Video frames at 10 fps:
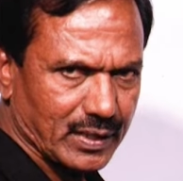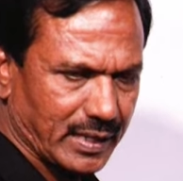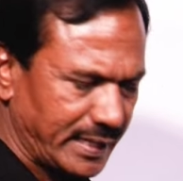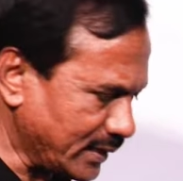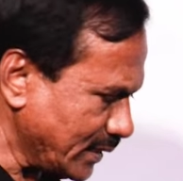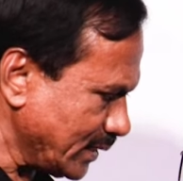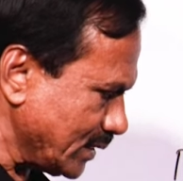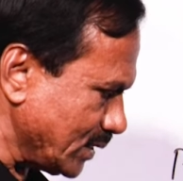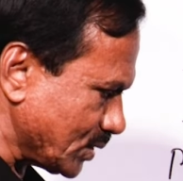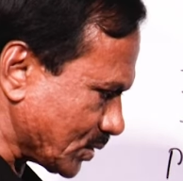Right?
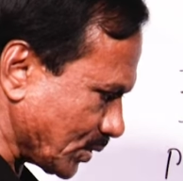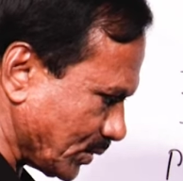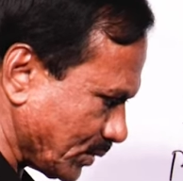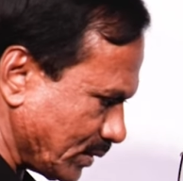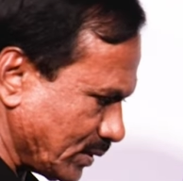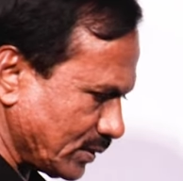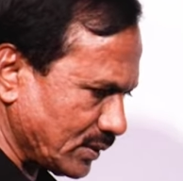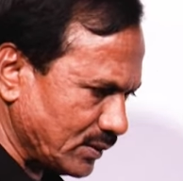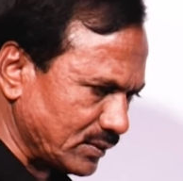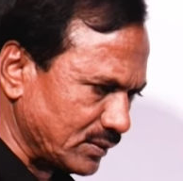So
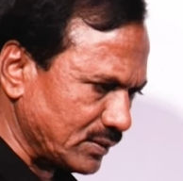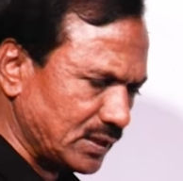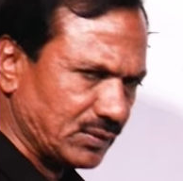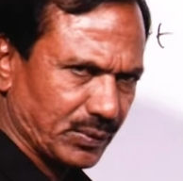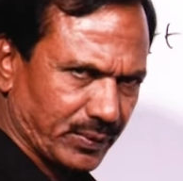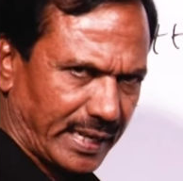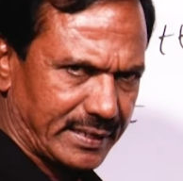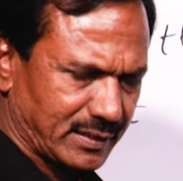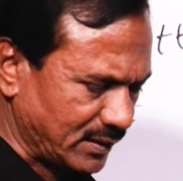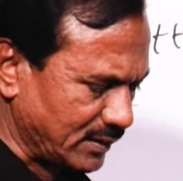if you
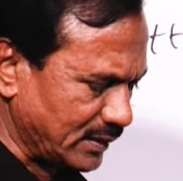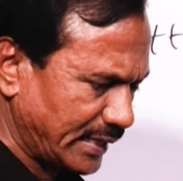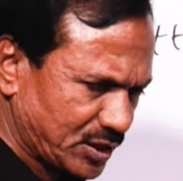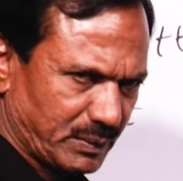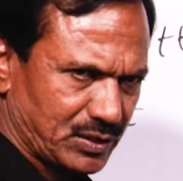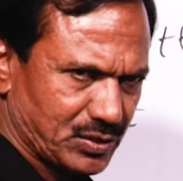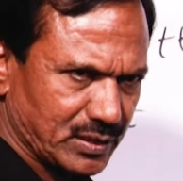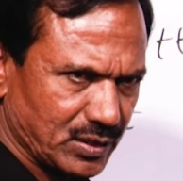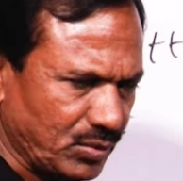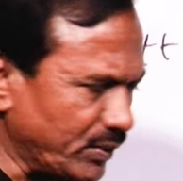write this much,
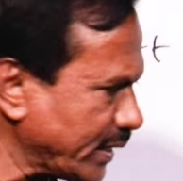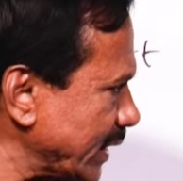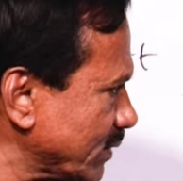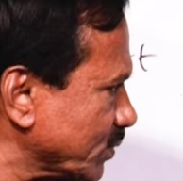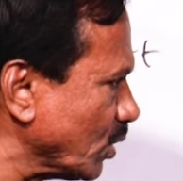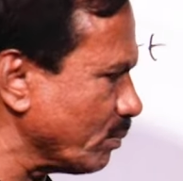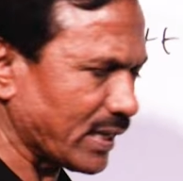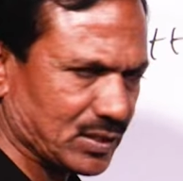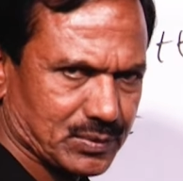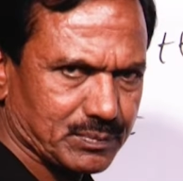you will get full
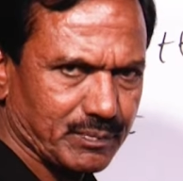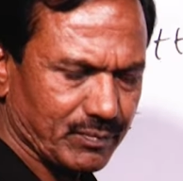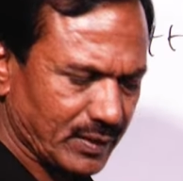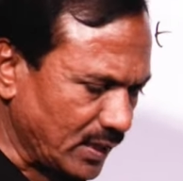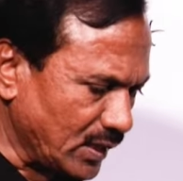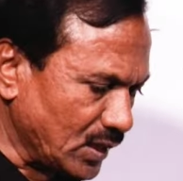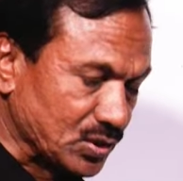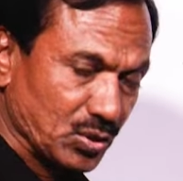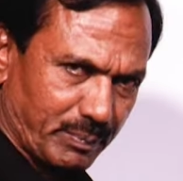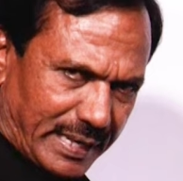marks.
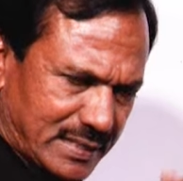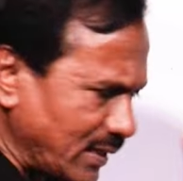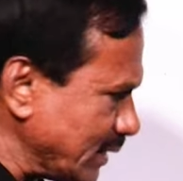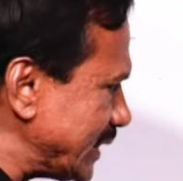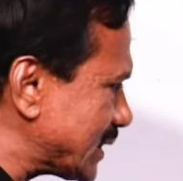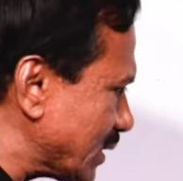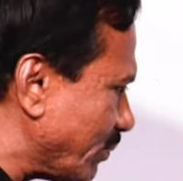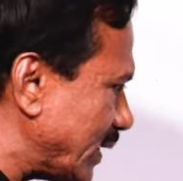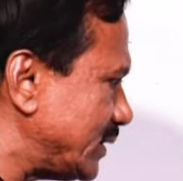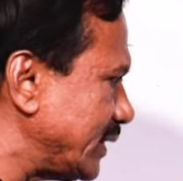So based on this
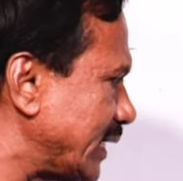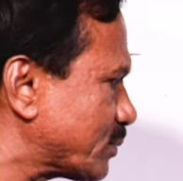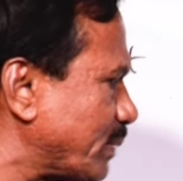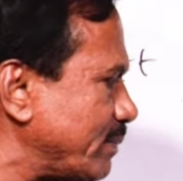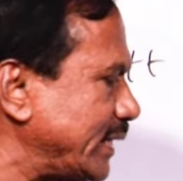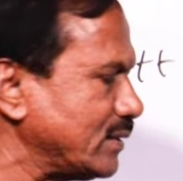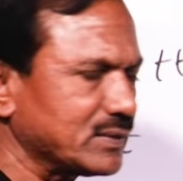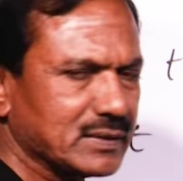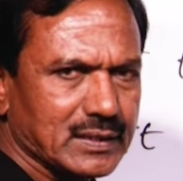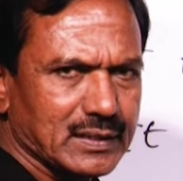one gene experiment,
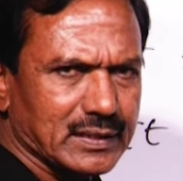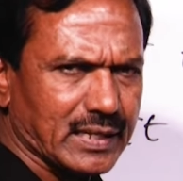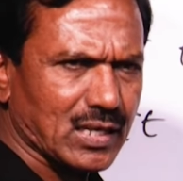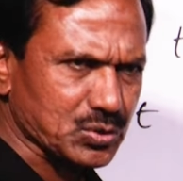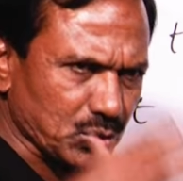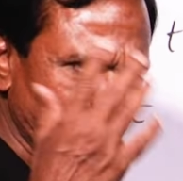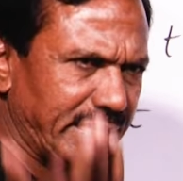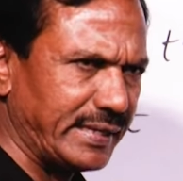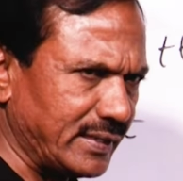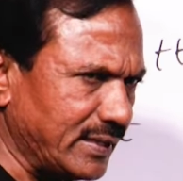there are so
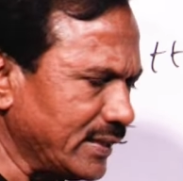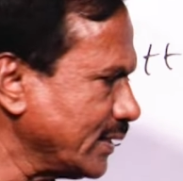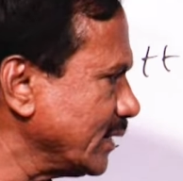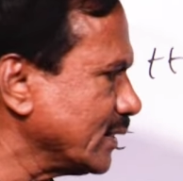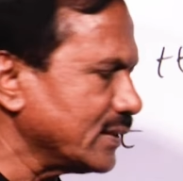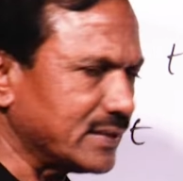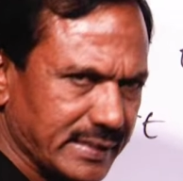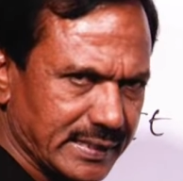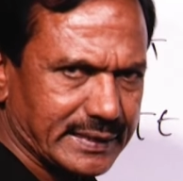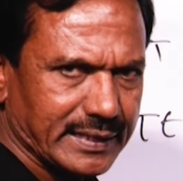many
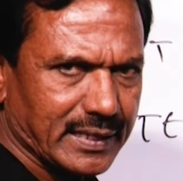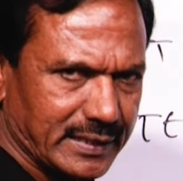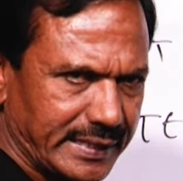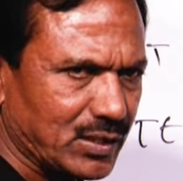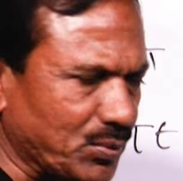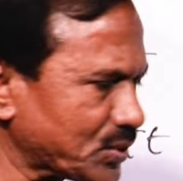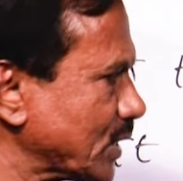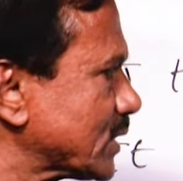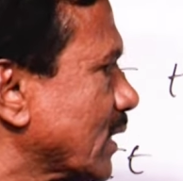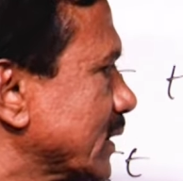CET and NEET
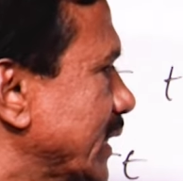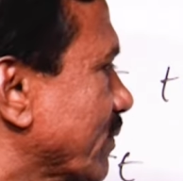questions are there.